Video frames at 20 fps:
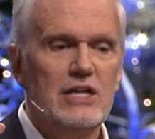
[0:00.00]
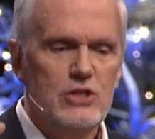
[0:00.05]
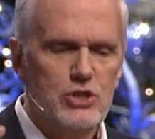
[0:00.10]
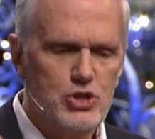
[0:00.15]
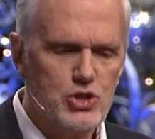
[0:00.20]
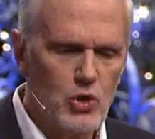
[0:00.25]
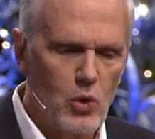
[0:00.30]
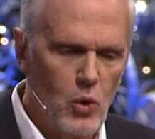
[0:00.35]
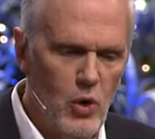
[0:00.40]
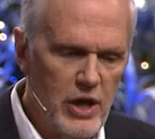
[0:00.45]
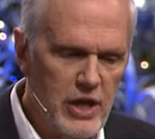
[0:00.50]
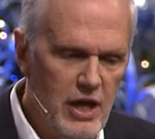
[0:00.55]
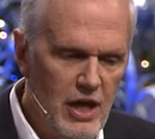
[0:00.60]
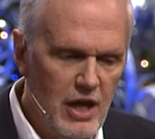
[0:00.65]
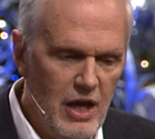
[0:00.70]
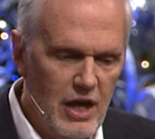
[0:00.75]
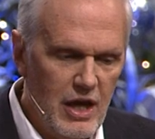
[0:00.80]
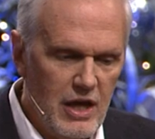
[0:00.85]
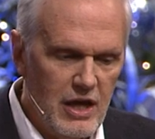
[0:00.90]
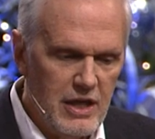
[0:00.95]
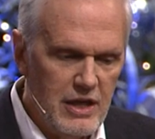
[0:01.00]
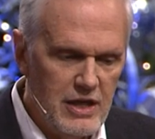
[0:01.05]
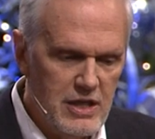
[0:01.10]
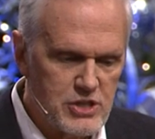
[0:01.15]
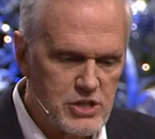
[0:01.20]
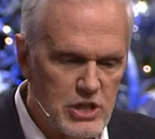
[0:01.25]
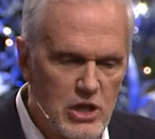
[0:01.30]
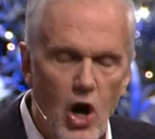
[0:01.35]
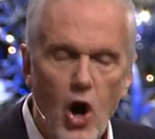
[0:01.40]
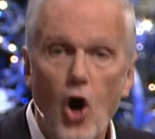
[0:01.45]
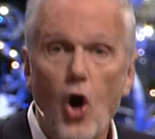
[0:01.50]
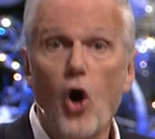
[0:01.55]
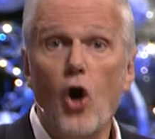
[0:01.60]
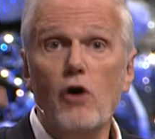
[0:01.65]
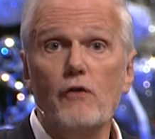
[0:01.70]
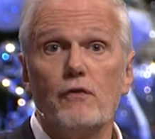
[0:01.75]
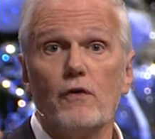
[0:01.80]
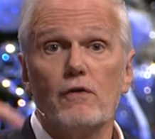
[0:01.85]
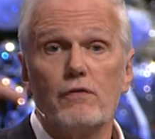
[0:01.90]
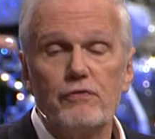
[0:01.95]
Joy is an
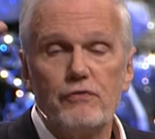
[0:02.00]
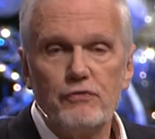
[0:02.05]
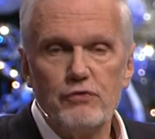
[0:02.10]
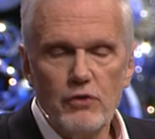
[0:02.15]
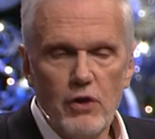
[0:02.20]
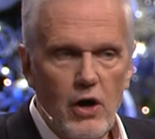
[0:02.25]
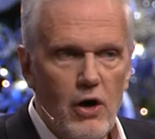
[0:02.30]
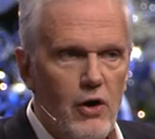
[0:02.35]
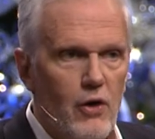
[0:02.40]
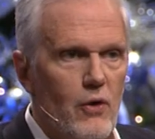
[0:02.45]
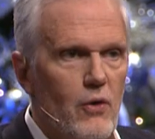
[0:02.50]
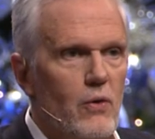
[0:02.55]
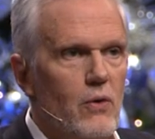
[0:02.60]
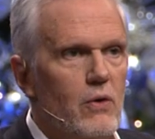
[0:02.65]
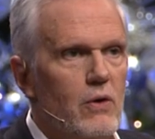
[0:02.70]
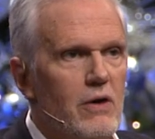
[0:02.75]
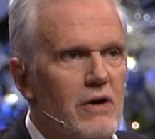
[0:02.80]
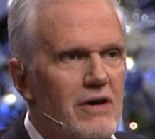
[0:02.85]
overflow